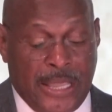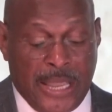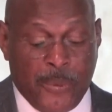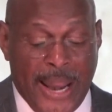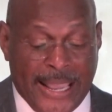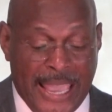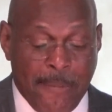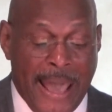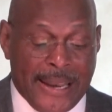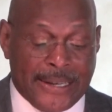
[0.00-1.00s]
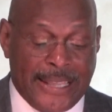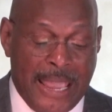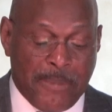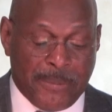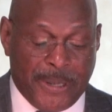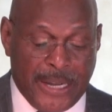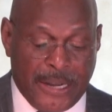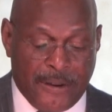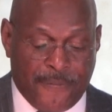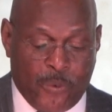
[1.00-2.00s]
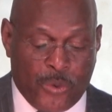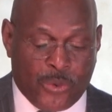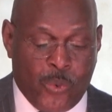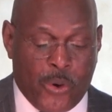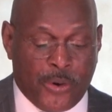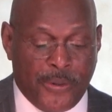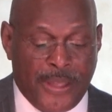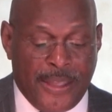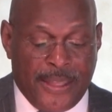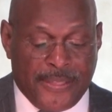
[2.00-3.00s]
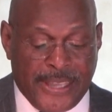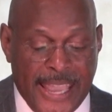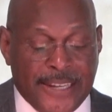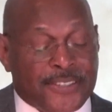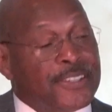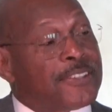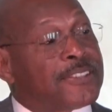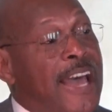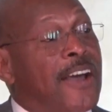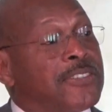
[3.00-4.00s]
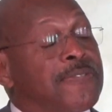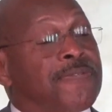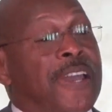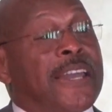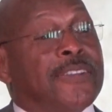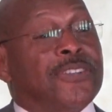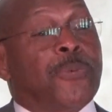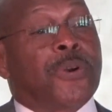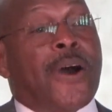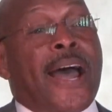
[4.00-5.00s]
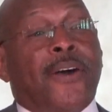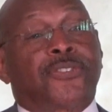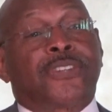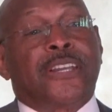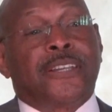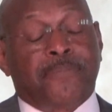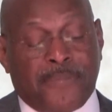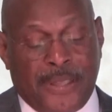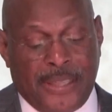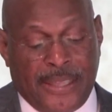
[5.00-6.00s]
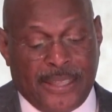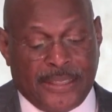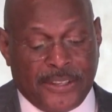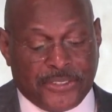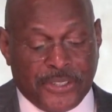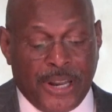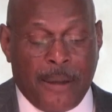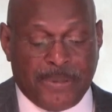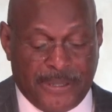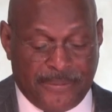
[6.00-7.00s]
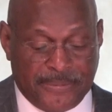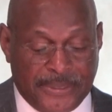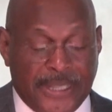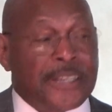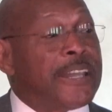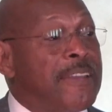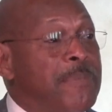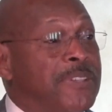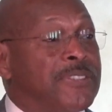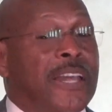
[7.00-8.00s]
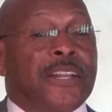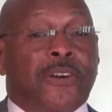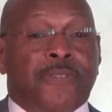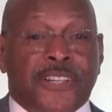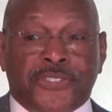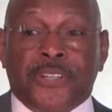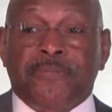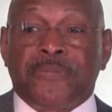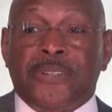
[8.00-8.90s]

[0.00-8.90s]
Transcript: And when I came out of the game in the beginning of the fourth quarter, the 86,000 fans that were in Ohio Stadium, they stood up and gave me a standing ovation.